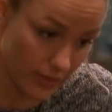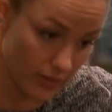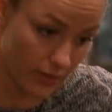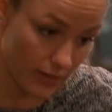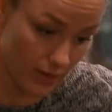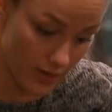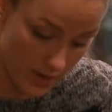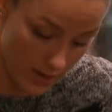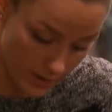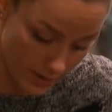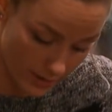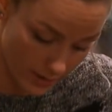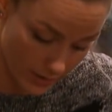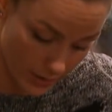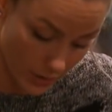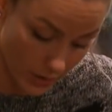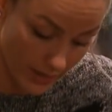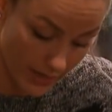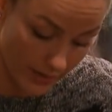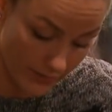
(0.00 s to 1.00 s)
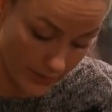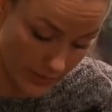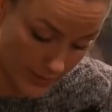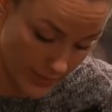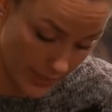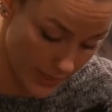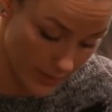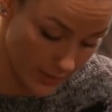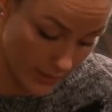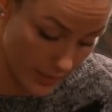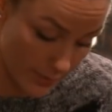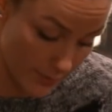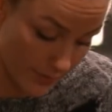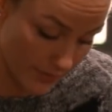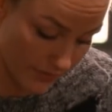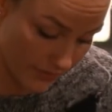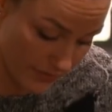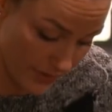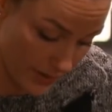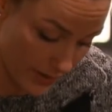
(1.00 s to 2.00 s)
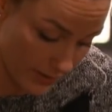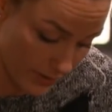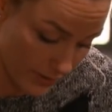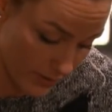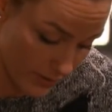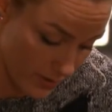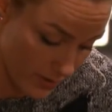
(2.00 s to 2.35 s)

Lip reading: to take a leap of faith.